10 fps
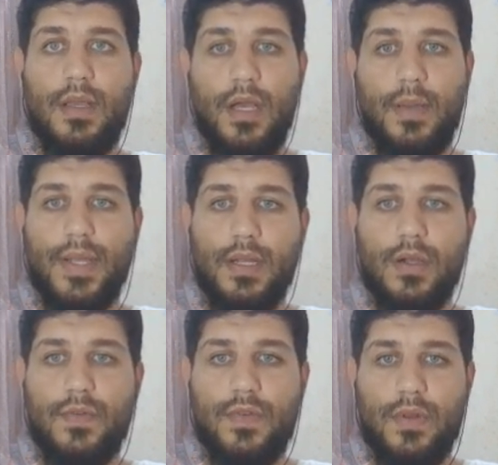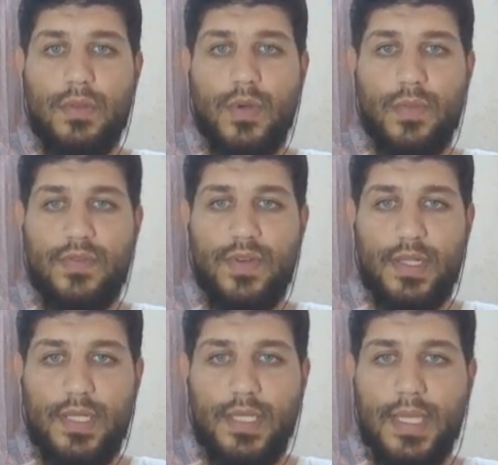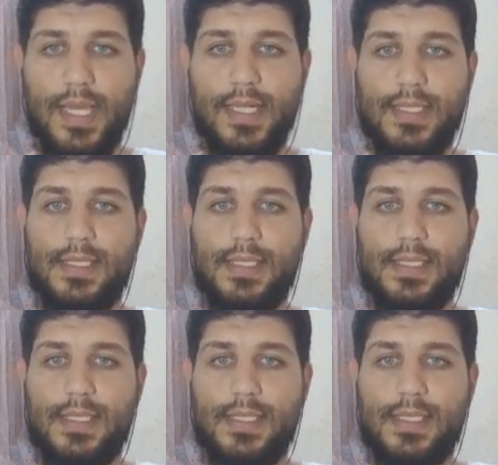I'm gonna go for the mobile friendly and